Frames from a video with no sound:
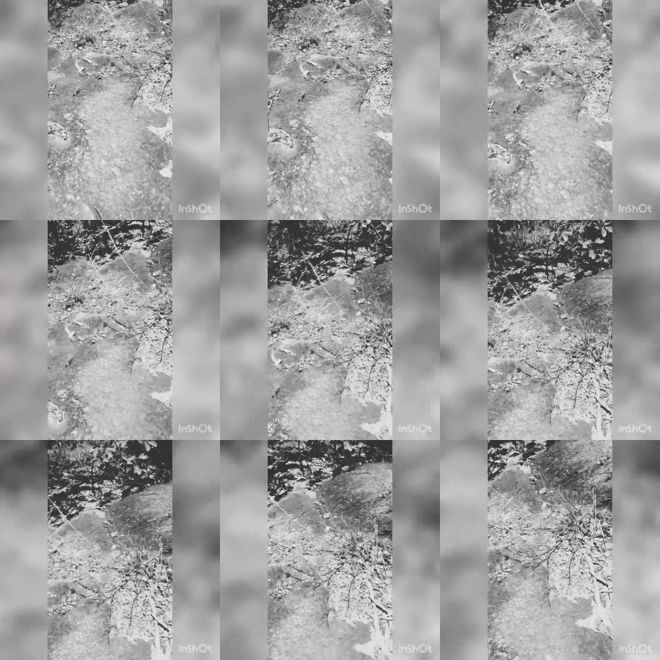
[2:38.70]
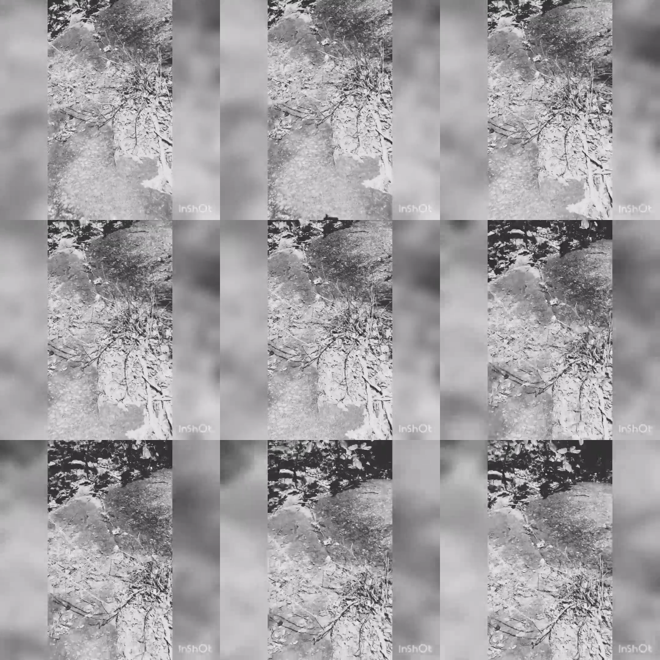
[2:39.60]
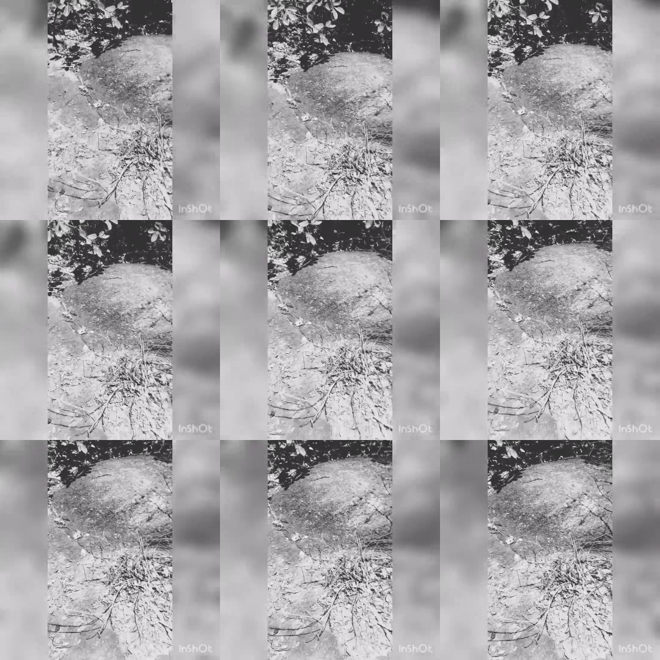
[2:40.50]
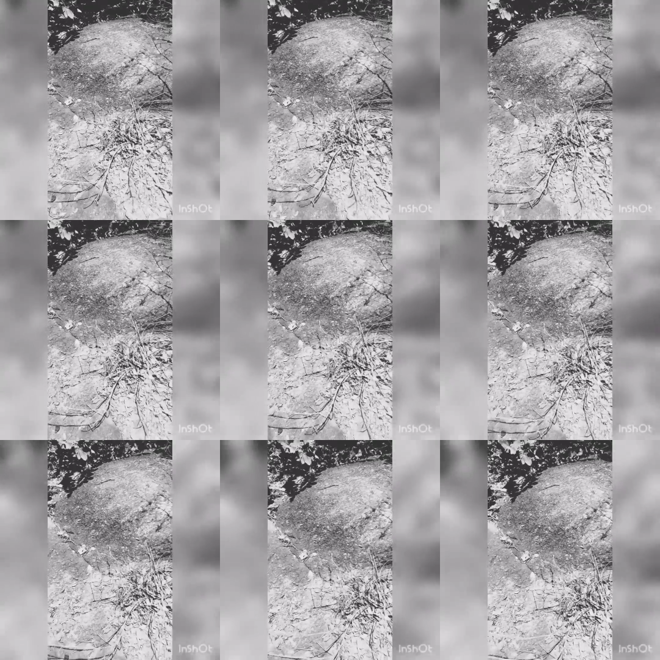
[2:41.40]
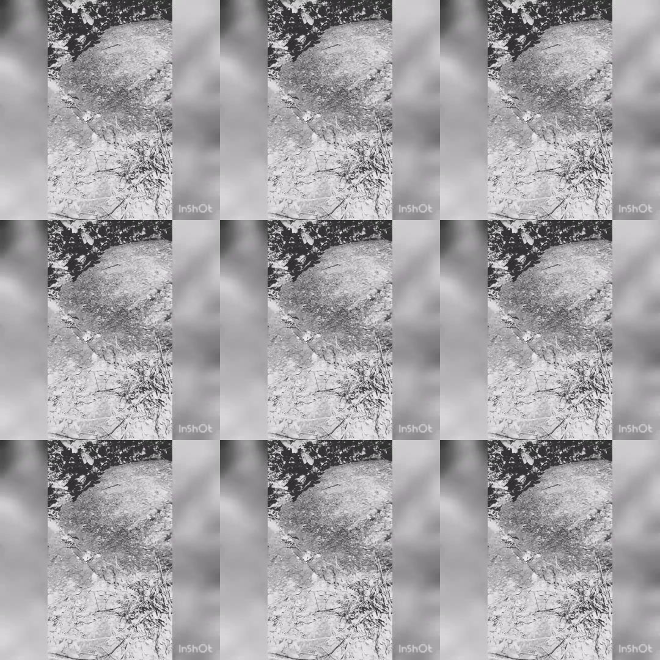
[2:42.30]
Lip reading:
No face is visible, so there are no lips to read.